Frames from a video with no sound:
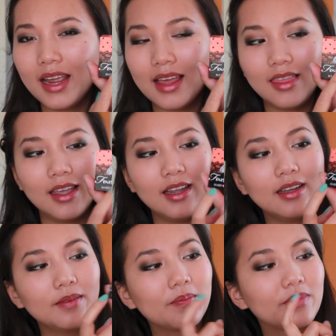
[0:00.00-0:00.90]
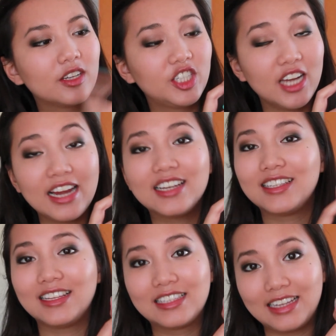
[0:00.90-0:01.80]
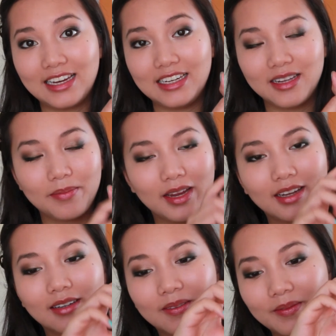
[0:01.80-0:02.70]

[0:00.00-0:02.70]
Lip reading: I think. The shade is in Skinny Dipping.